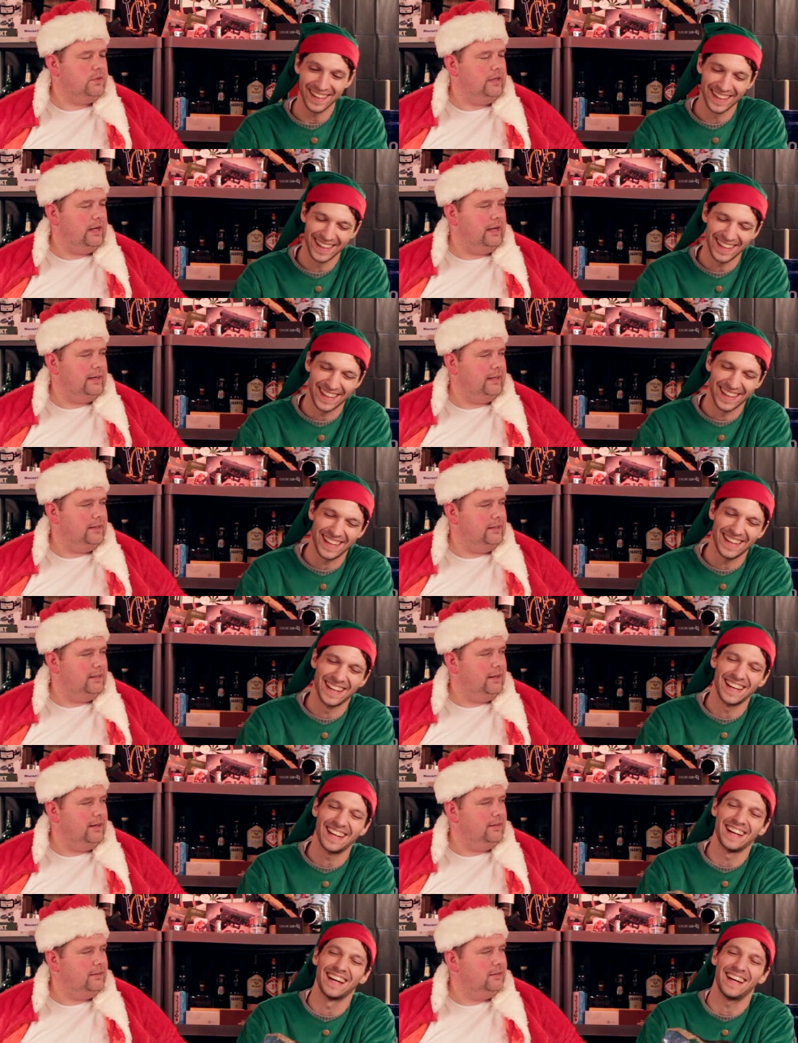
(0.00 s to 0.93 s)
Speaker 1: for nine ninety
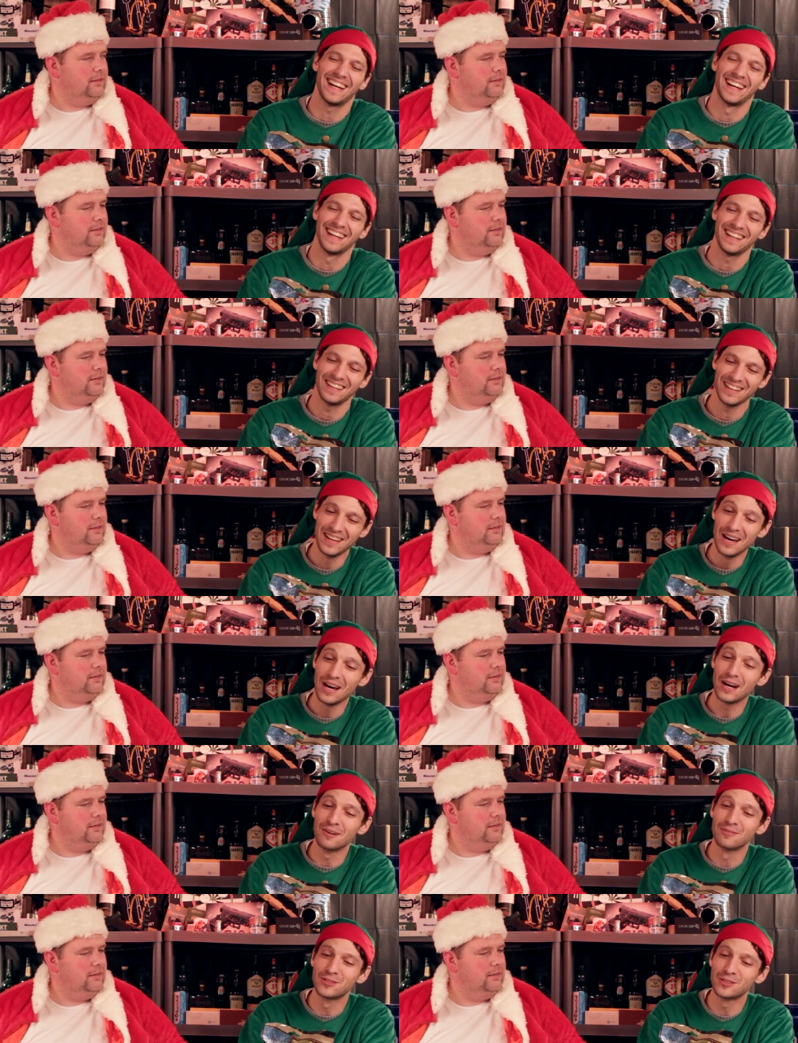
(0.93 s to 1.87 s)
nine.
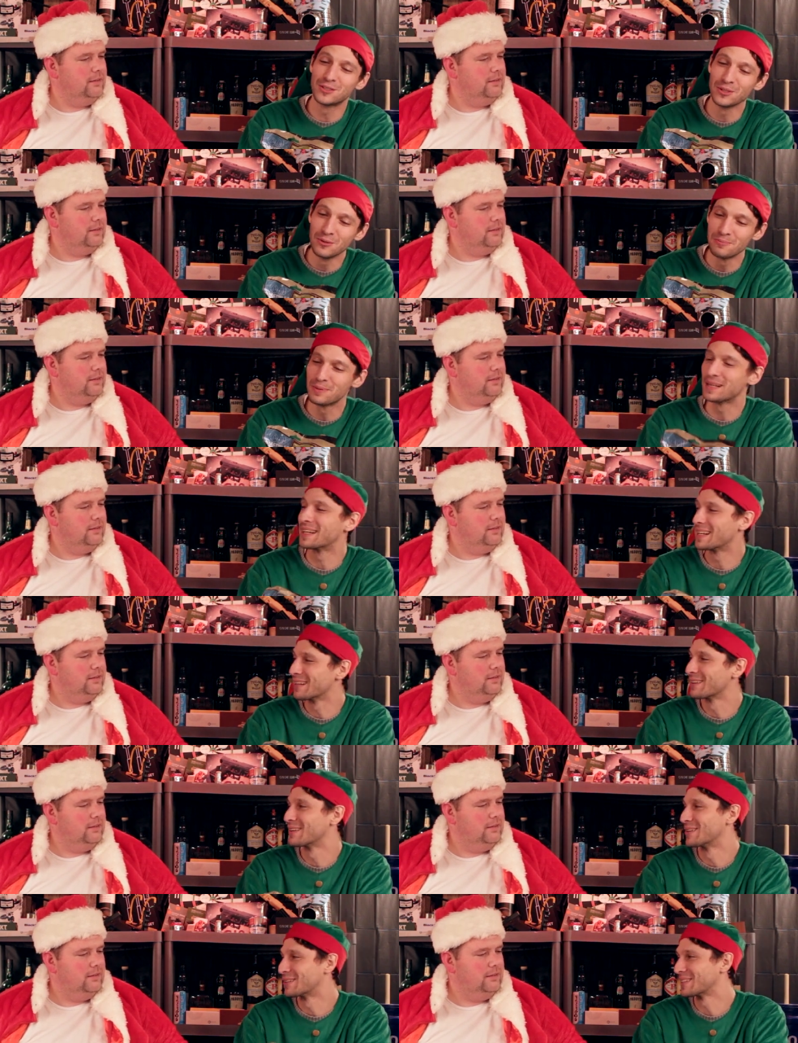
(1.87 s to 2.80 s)
Of
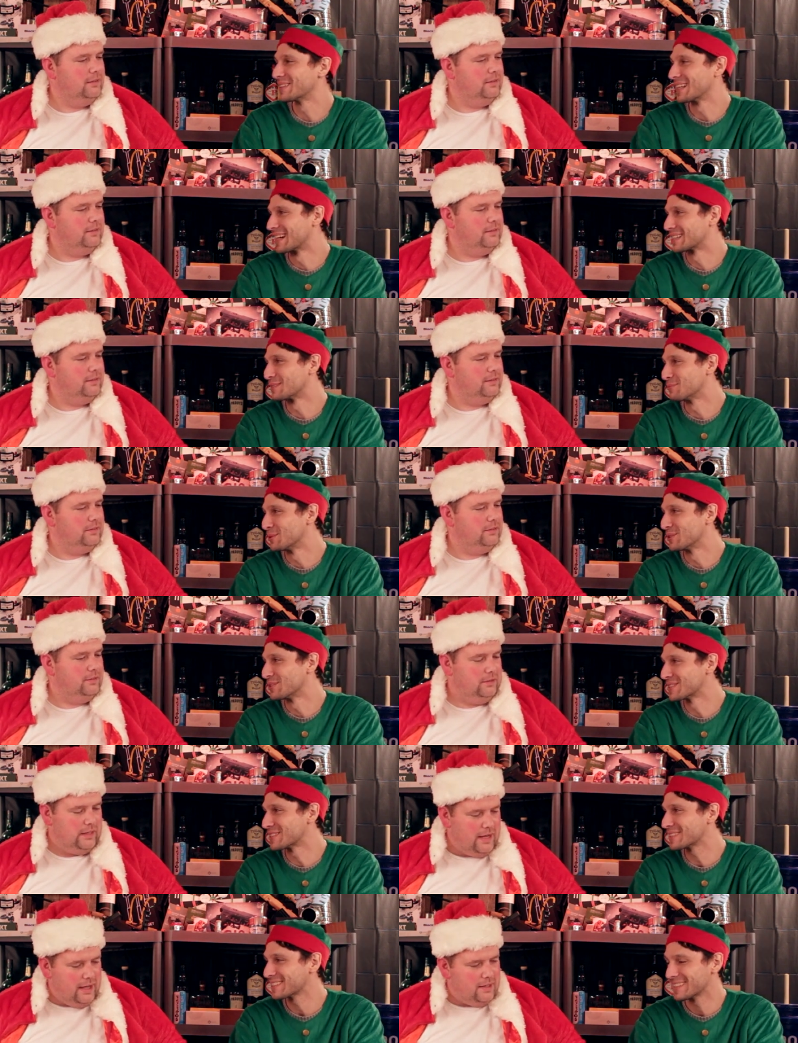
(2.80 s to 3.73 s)
Speaker 2: superhero collectibles.
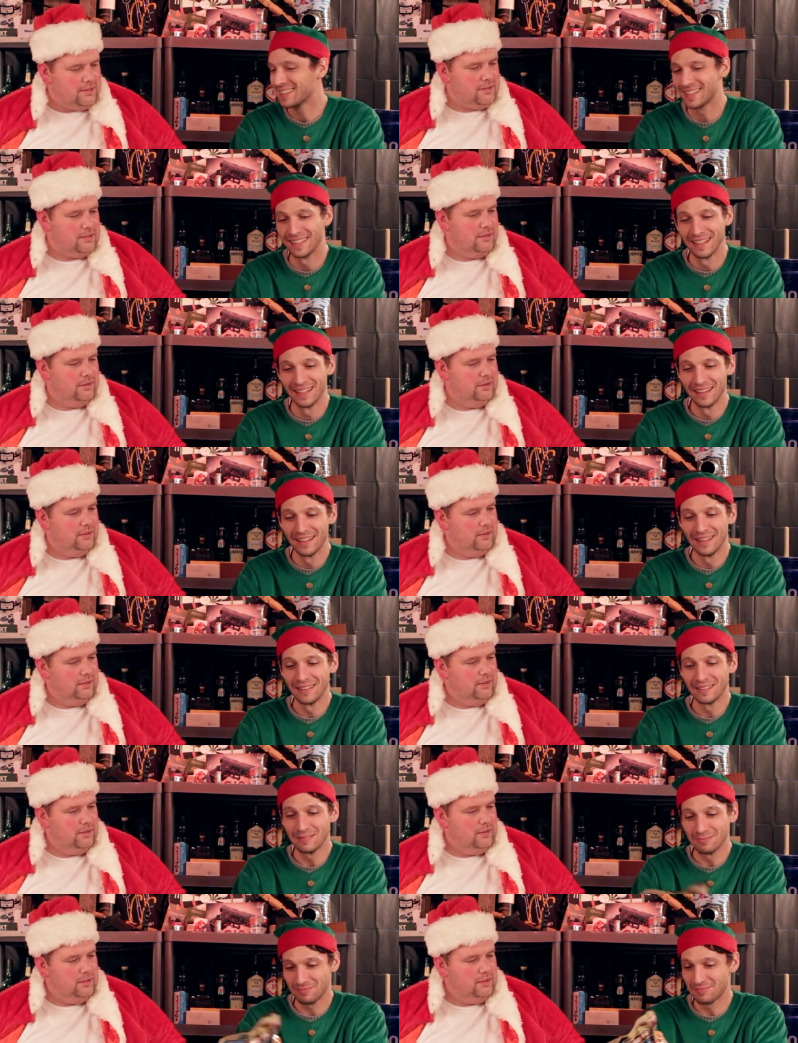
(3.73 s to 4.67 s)
Yes.
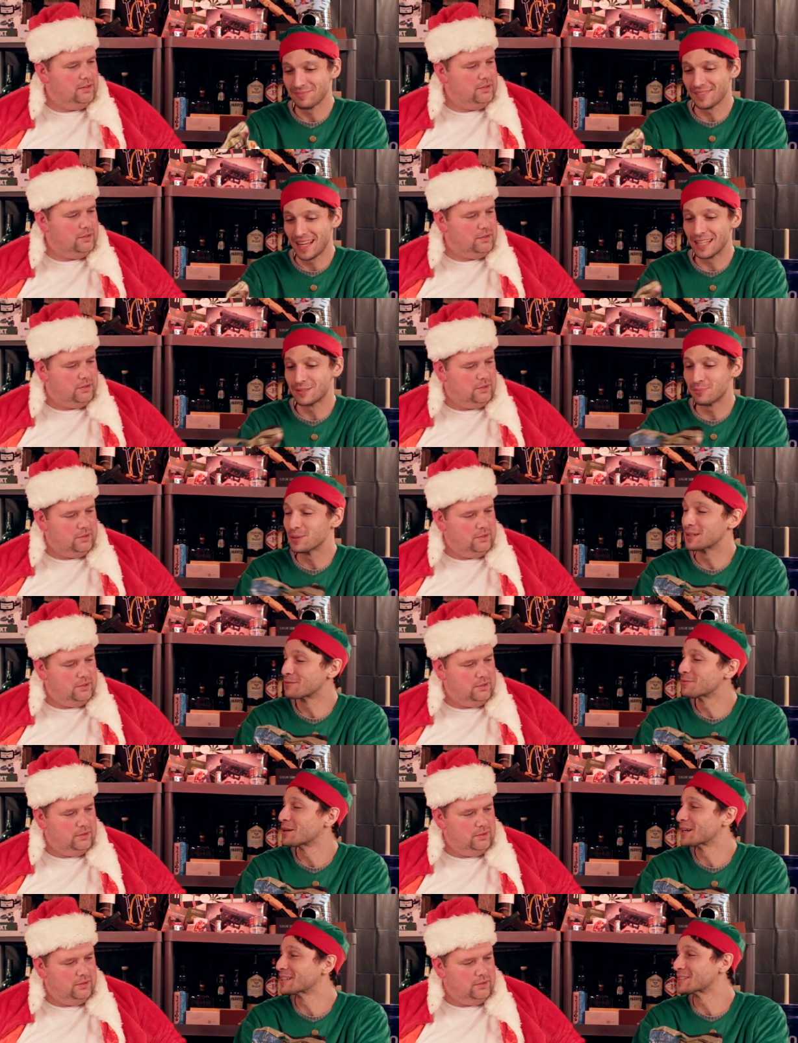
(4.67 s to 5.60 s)
That's pretty
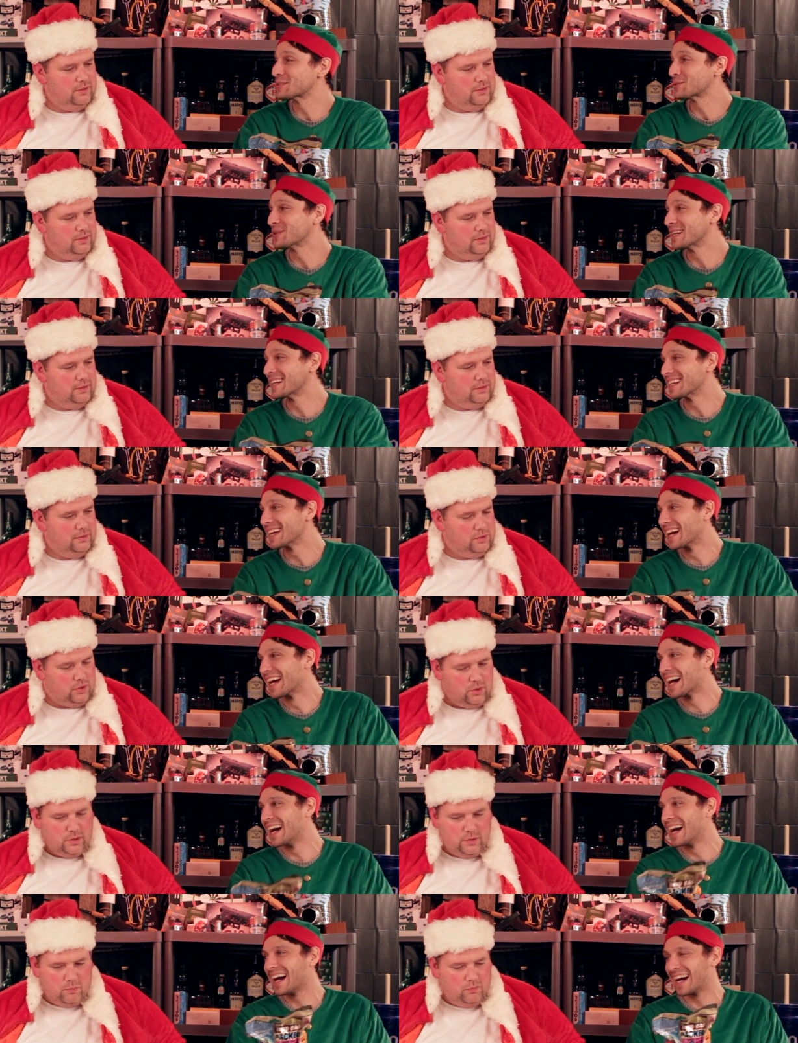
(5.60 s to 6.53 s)
sweet. So
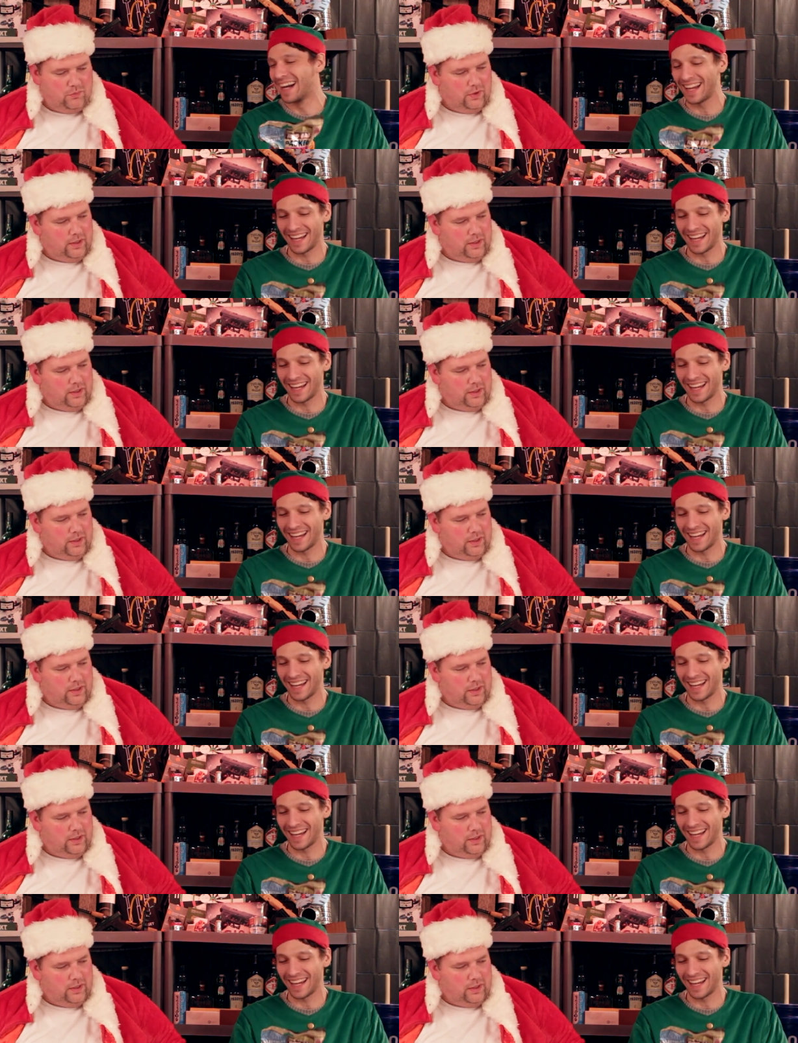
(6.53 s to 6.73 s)
that's